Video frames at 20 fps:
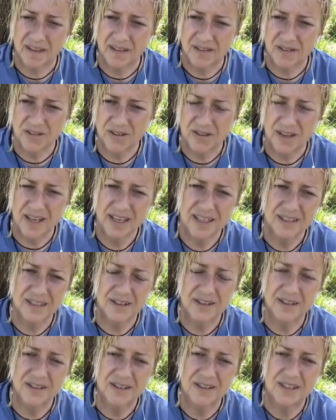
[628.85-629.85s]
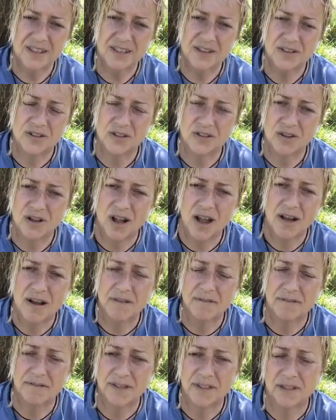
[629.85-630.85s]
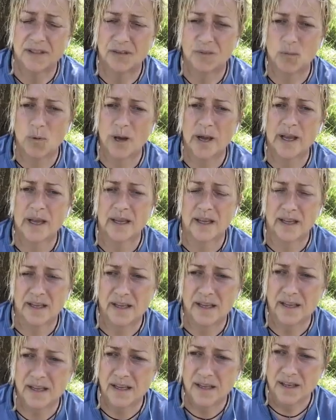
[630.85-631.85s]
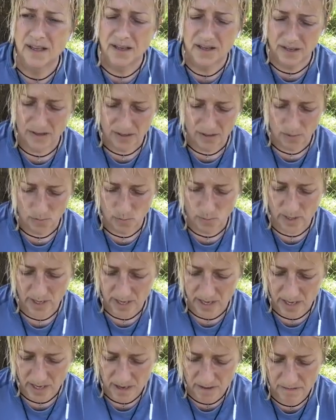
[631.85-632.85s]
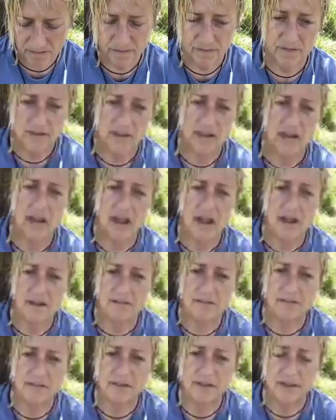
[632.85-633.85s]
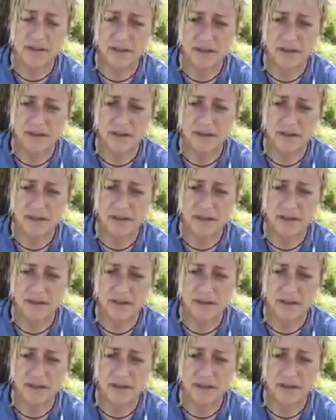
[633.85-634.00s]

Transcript: So that's unconditional love. It's where we give love